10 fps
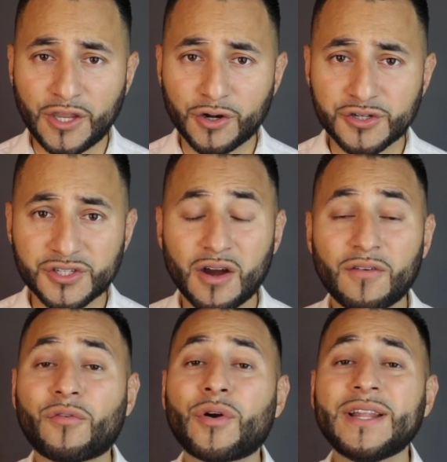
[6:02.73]
years
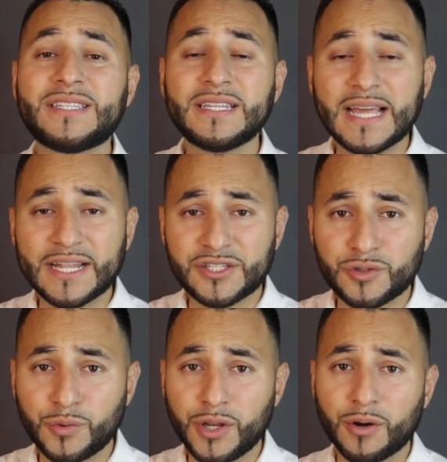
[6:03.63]
of renting that
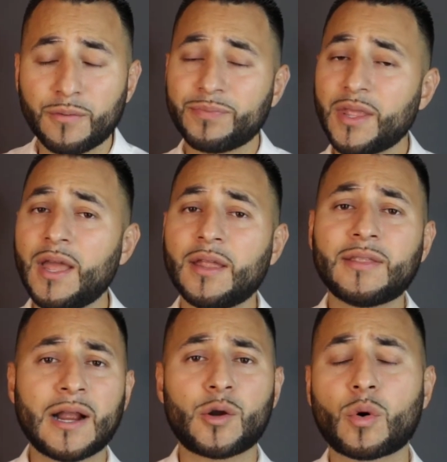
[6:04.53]
studio.
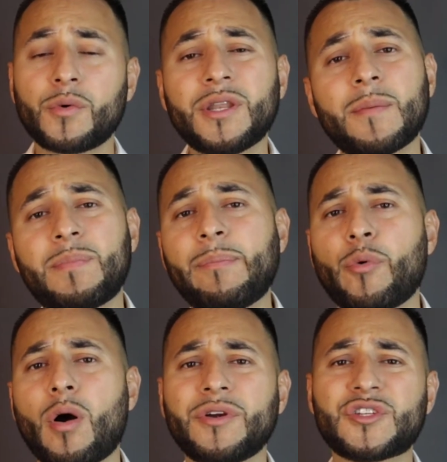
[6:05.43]
Now, growing up,
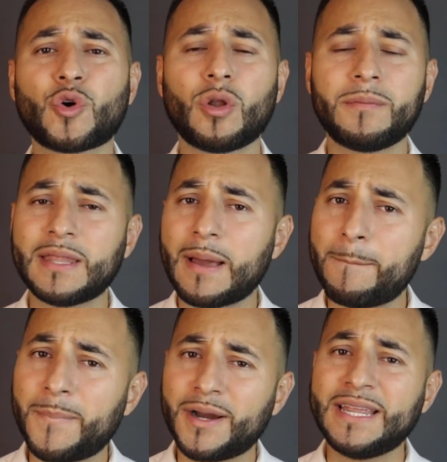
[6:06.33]
people always told me that
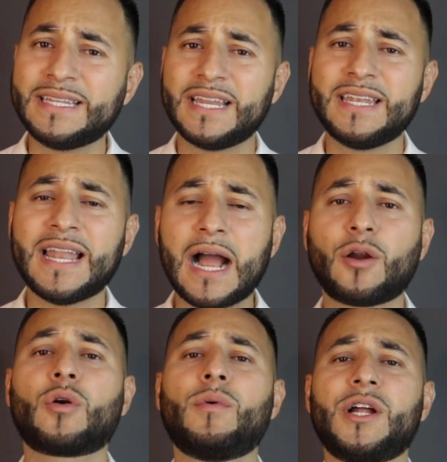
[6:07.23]
money did not
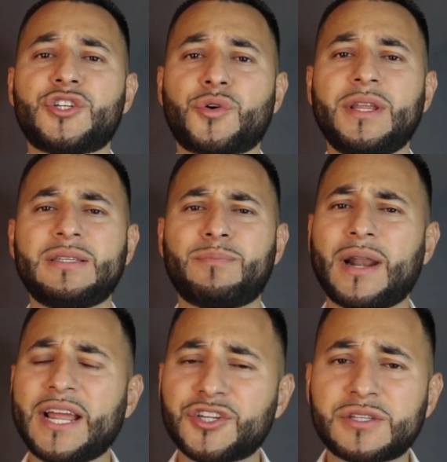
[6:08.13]
grow on trees,
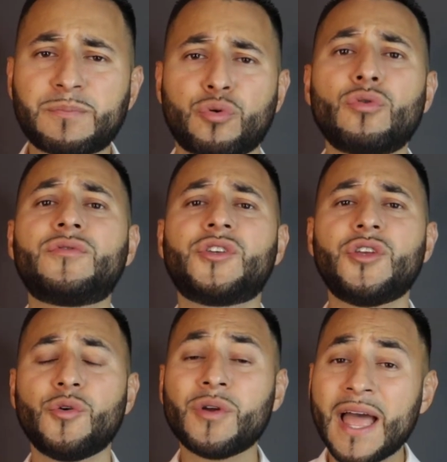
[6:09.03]
but I just proved to
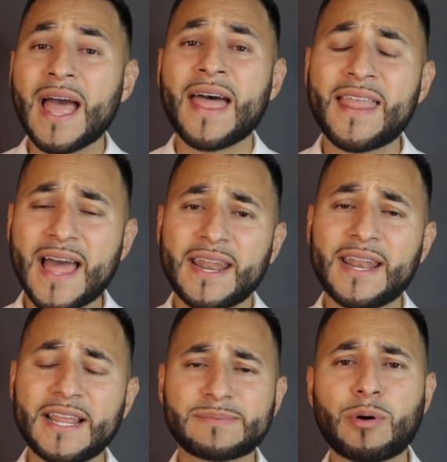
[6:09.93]
you that
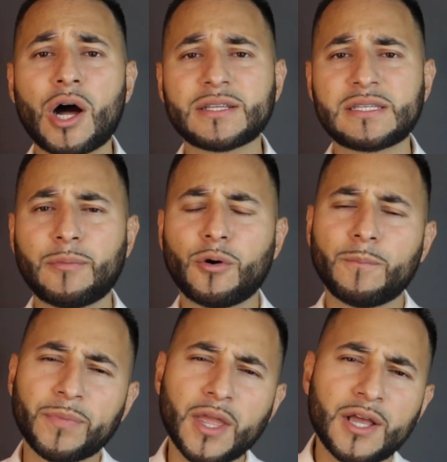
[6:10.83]
it is possible.
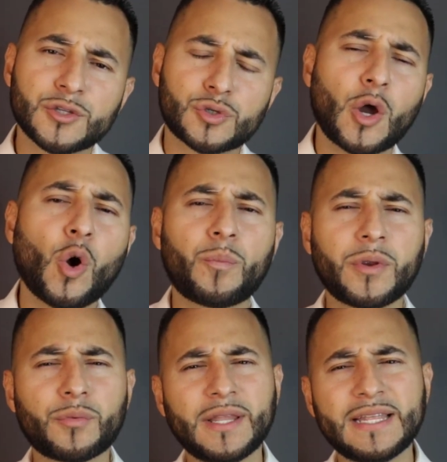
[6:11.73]
So I hope
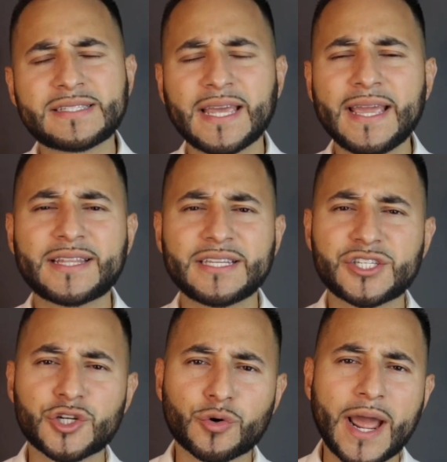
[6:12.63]
you really take
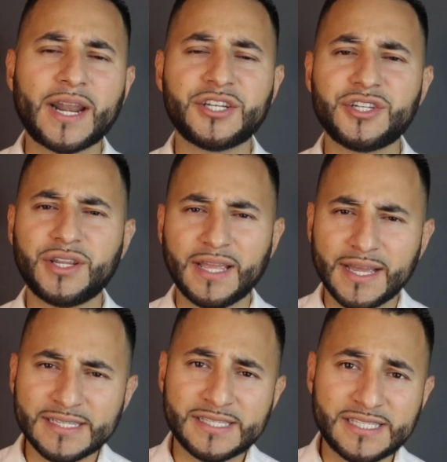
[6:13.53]
this strategy
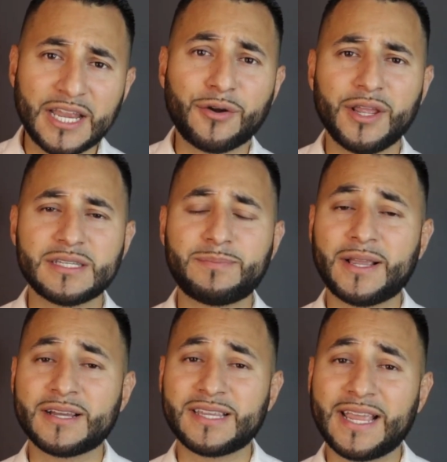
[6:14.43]
serious
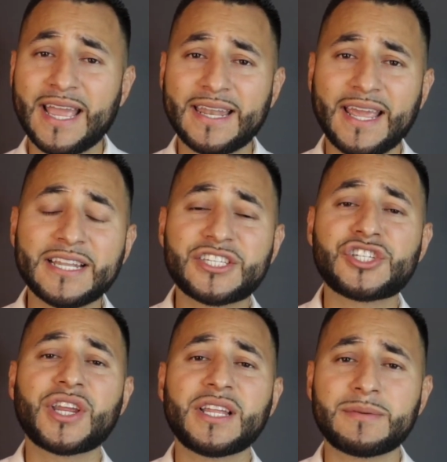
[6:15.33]
because, again, it's
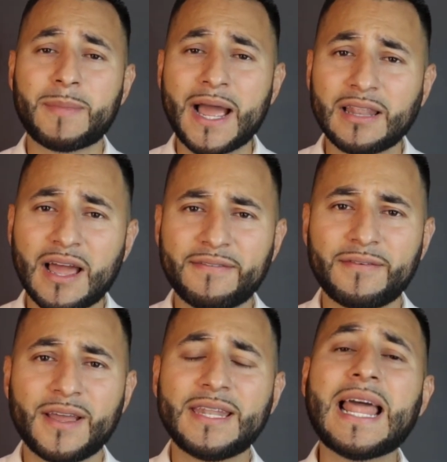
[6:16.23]
changed my life.
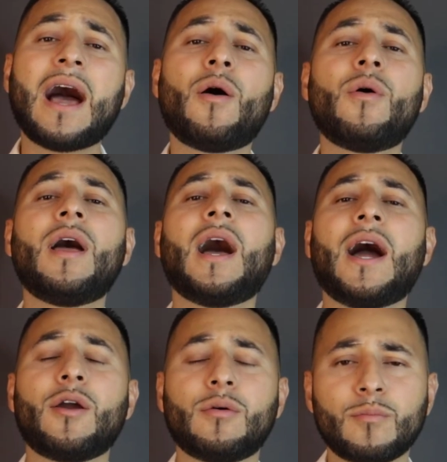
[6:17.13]
Now,
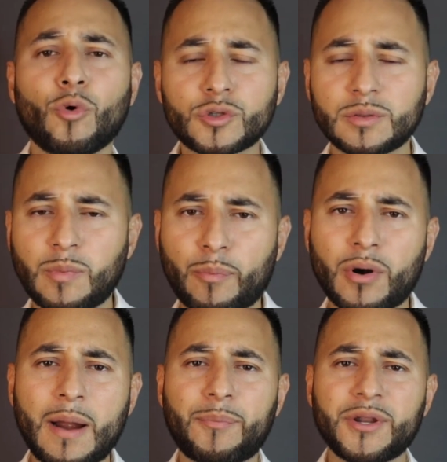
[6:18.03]
I own multiple
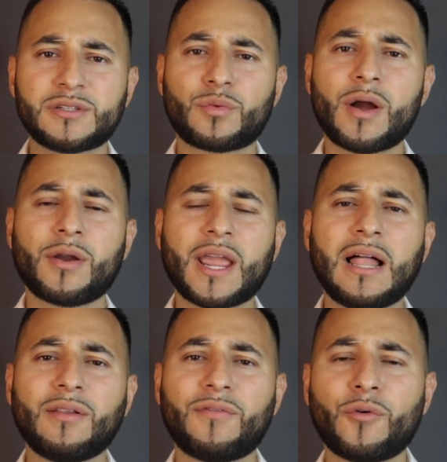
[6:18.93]
properties around
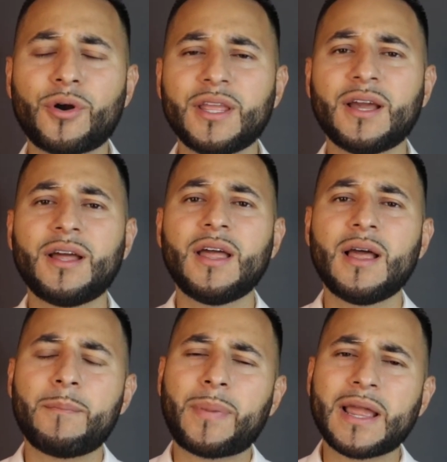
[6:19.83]
California
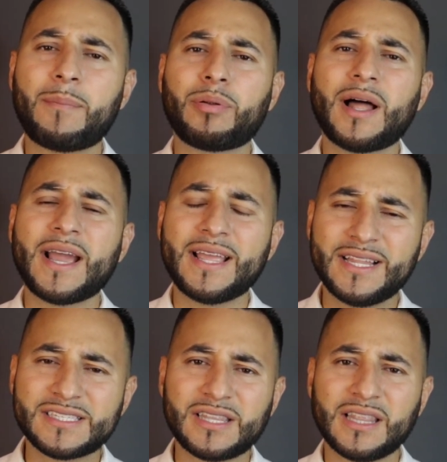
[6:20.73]
by applying
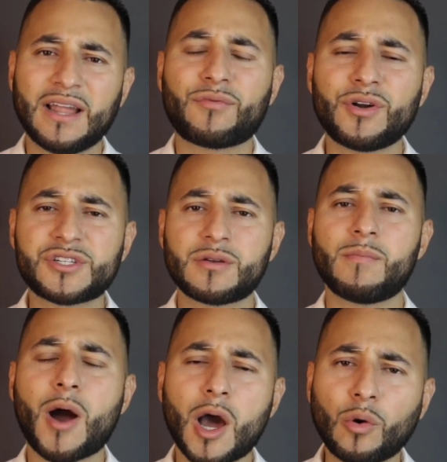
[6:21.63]
this leveraged
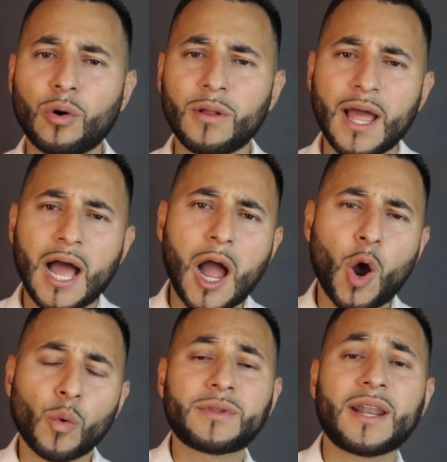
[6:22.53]
model. I
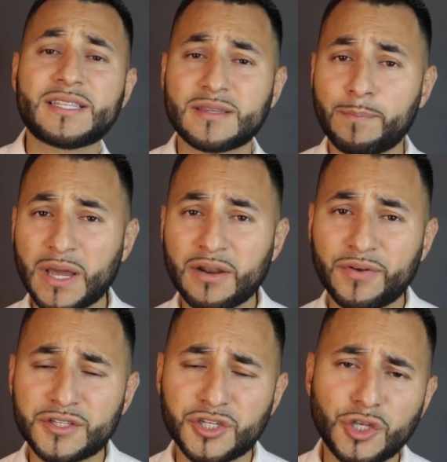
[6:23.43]
hope that it's a
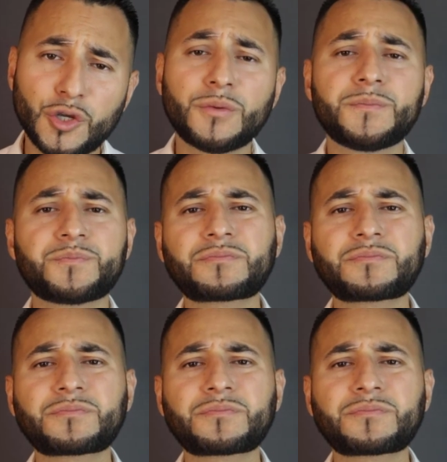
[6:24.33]
benefit to you.